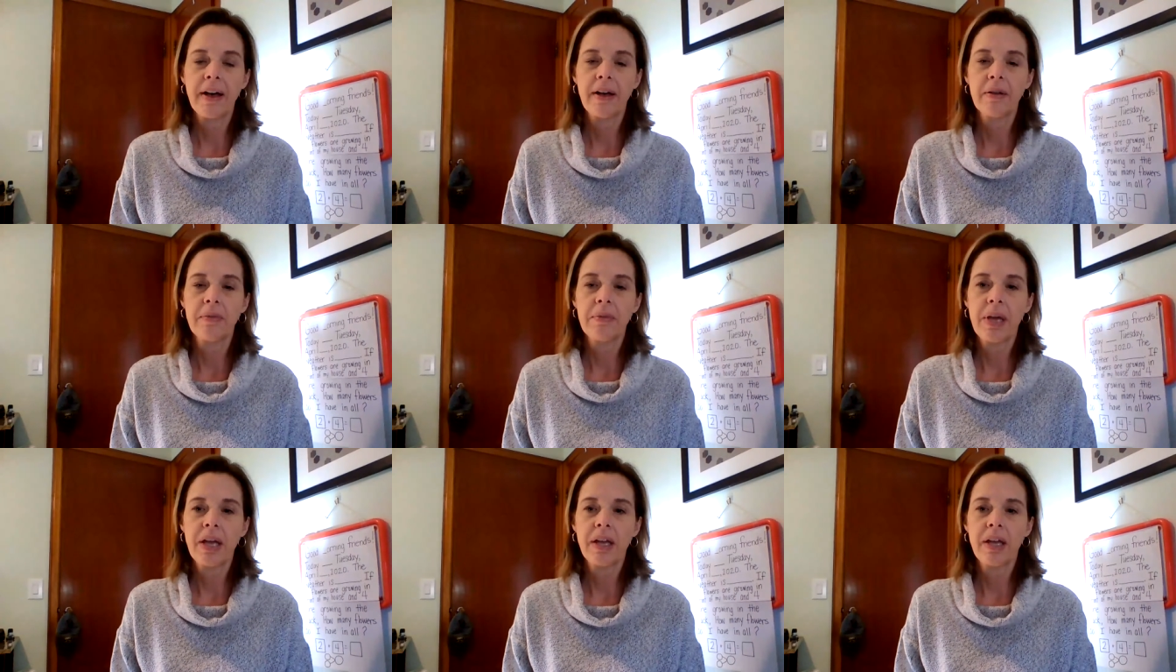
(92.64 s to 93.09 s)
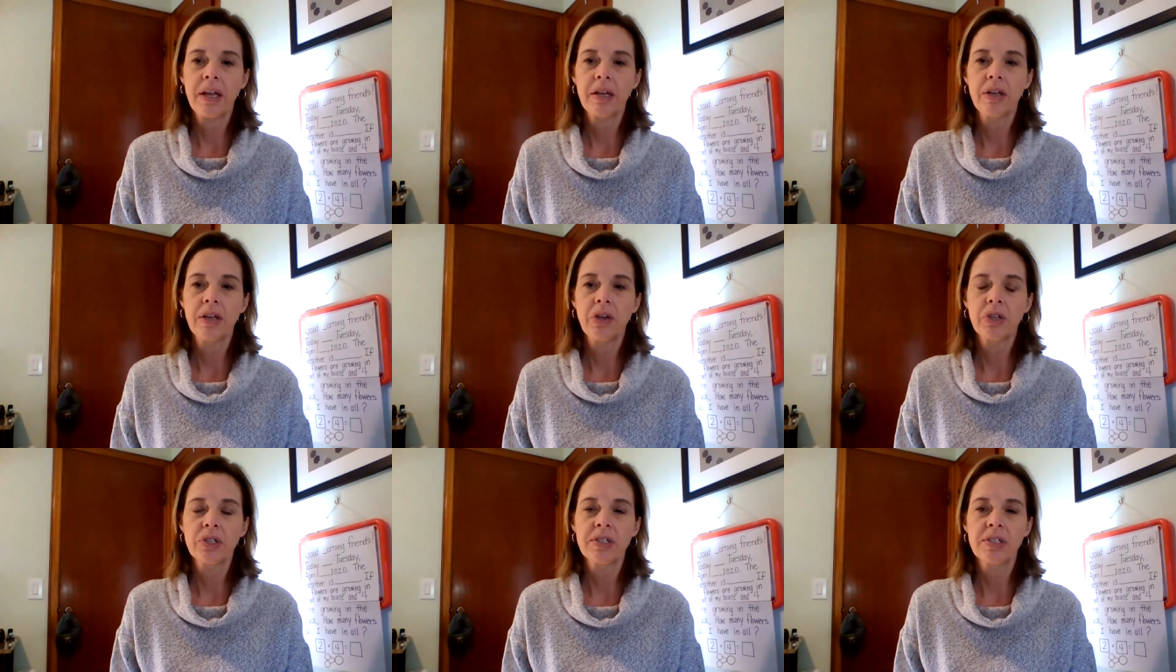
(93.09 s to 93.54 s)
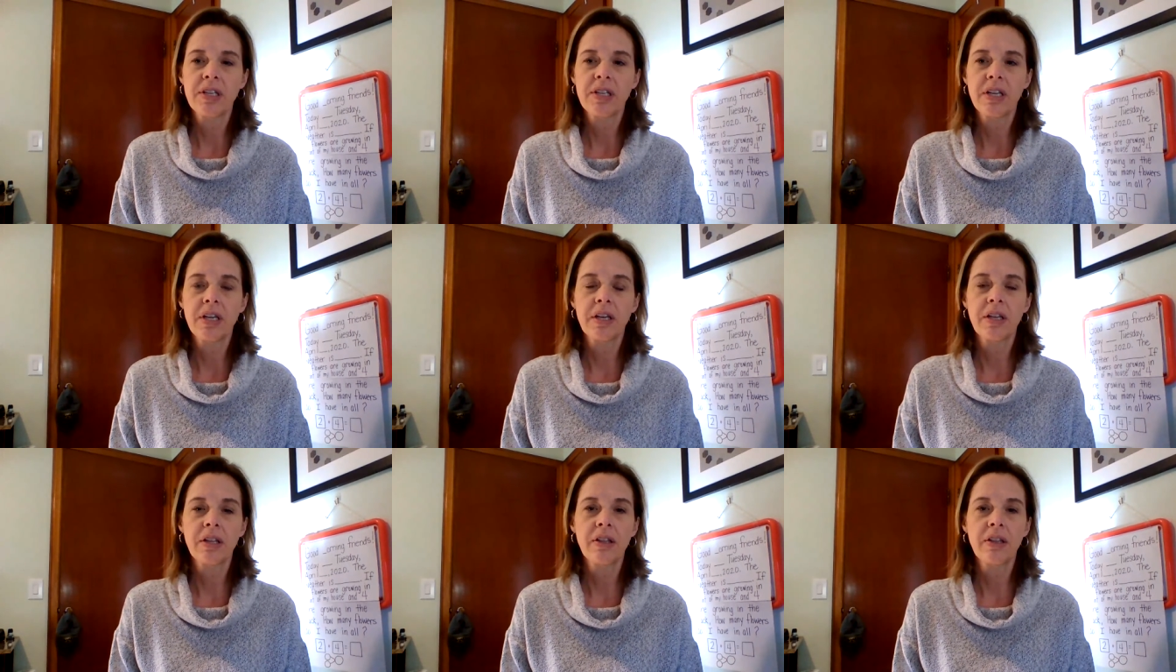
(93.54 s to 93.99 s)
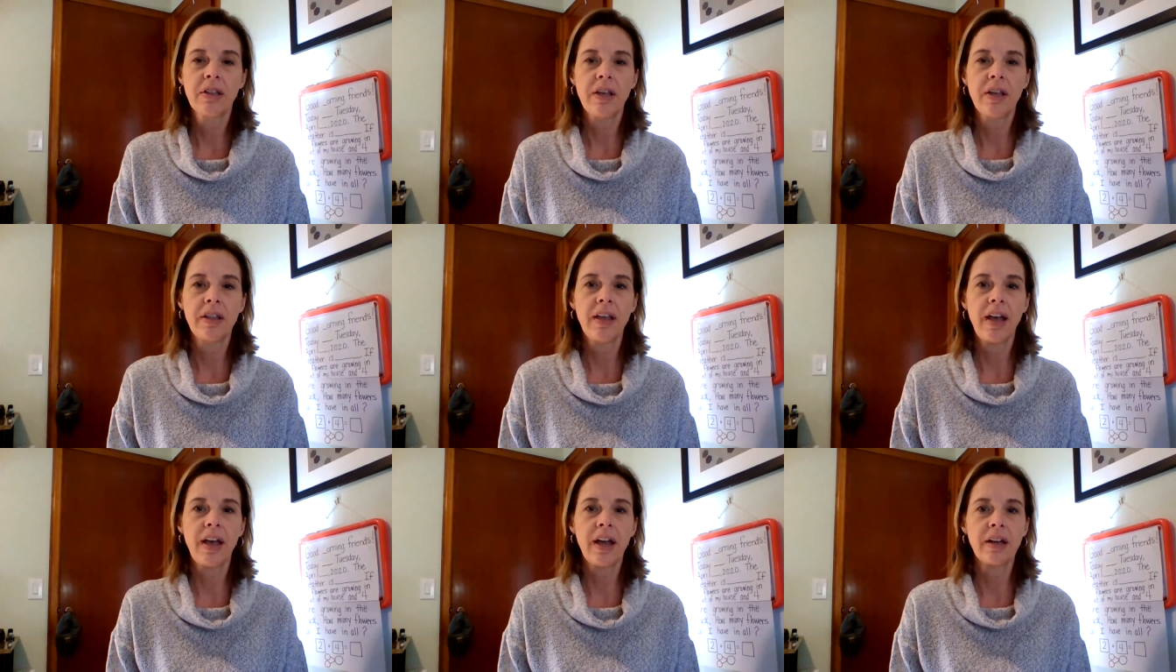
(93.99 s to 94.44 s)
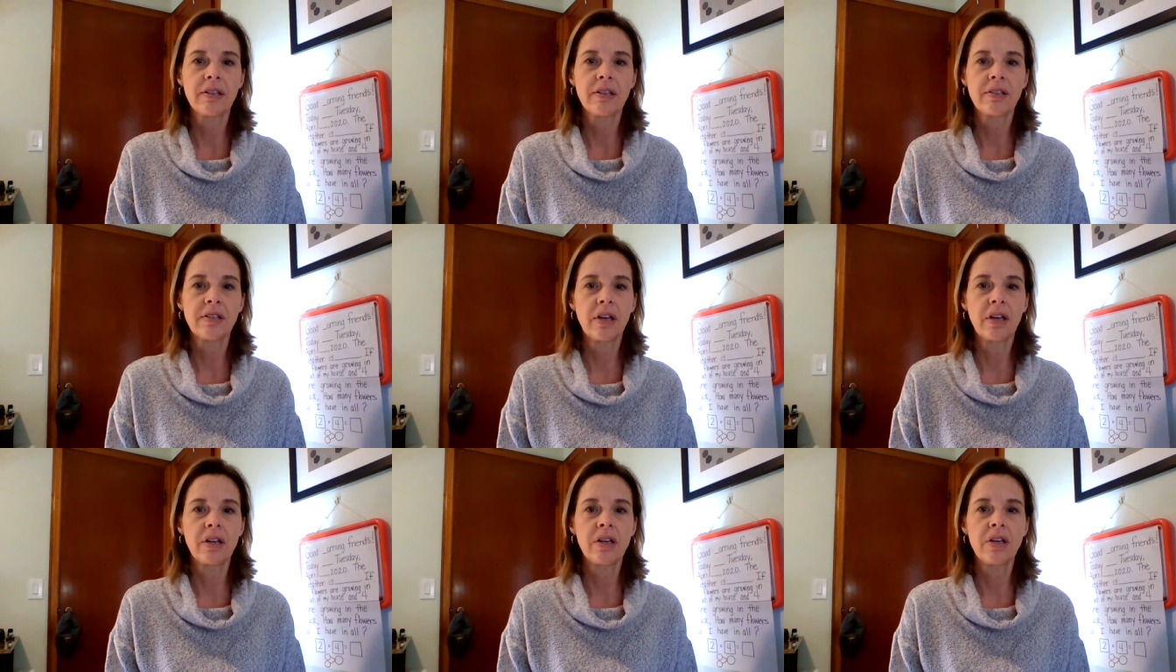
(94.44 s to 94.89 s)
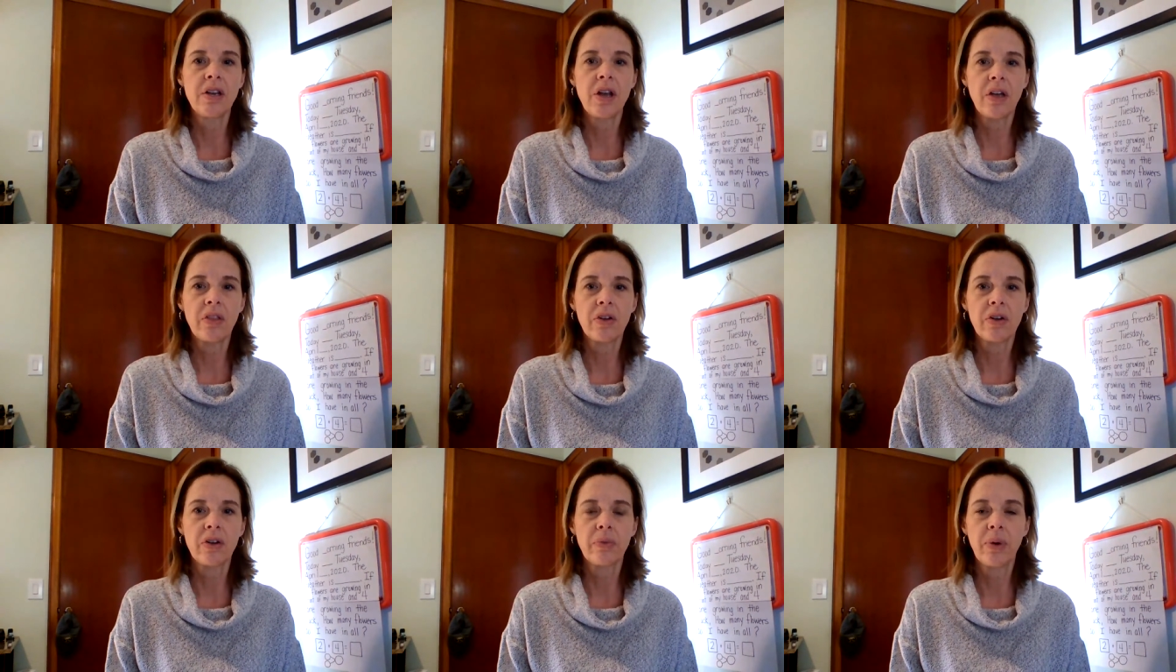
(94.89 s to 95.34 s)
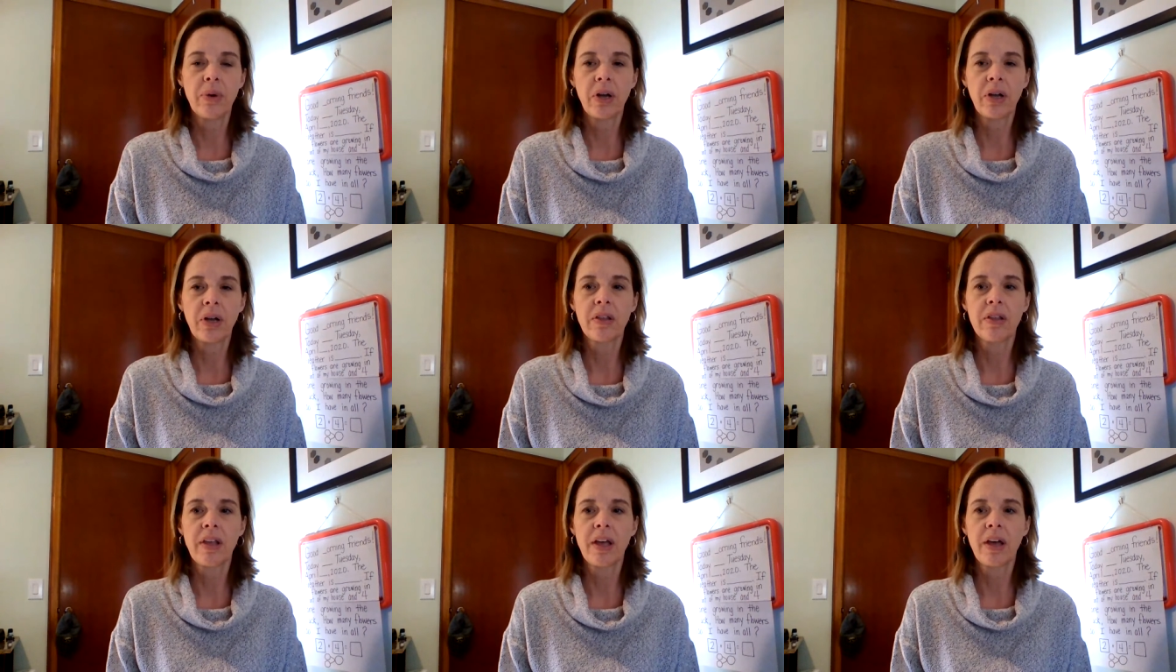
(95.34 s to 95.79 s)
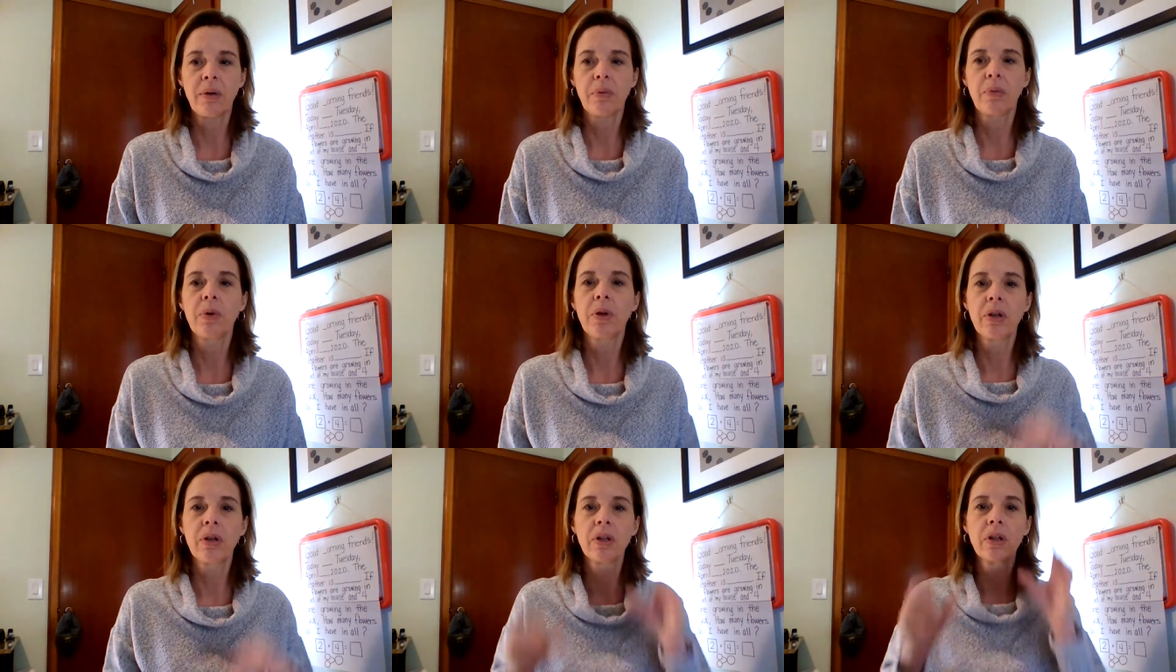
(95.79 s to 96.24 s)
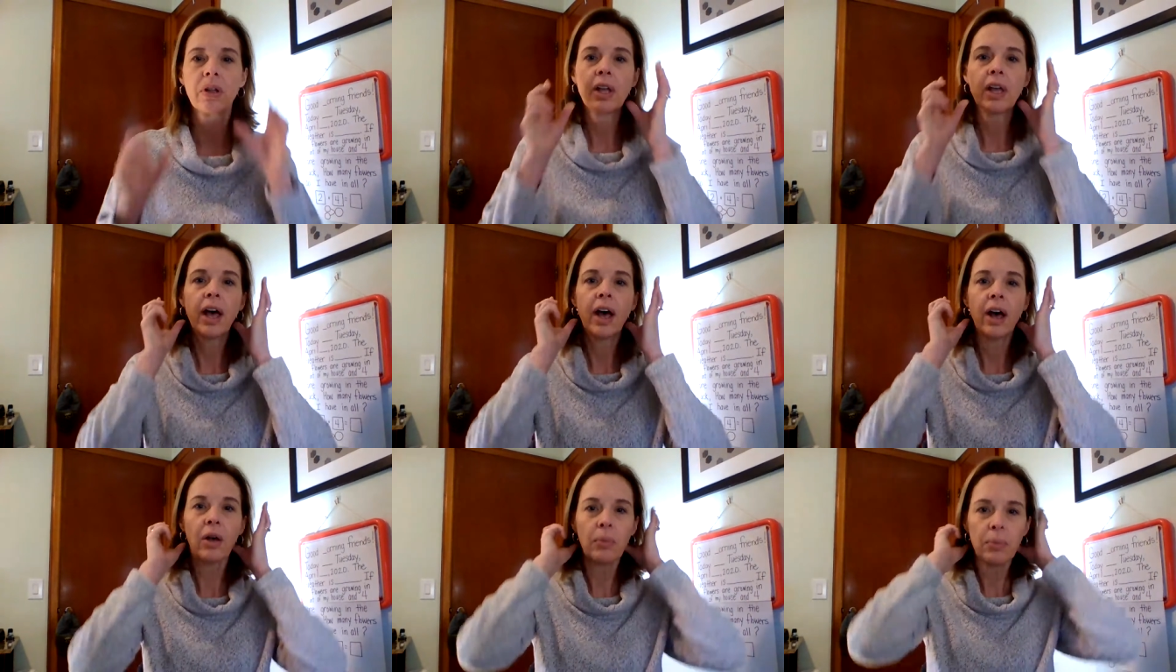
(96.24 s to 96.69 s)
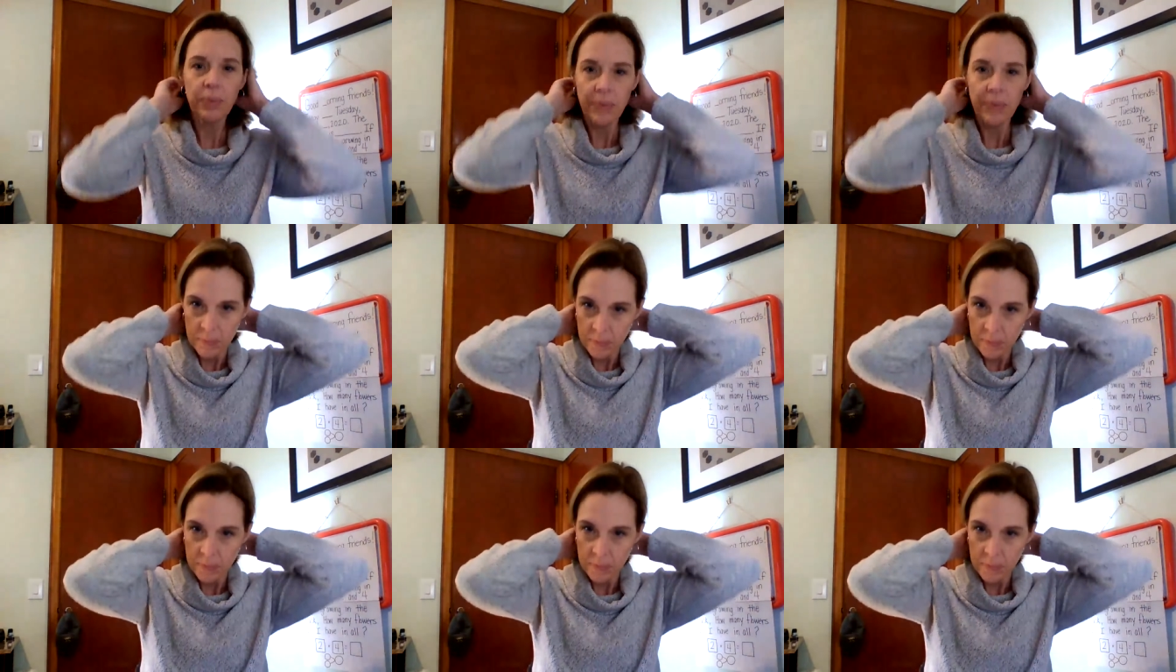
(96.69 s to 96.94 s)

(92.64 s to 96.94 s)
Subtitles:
and you'll see that that is another book that will help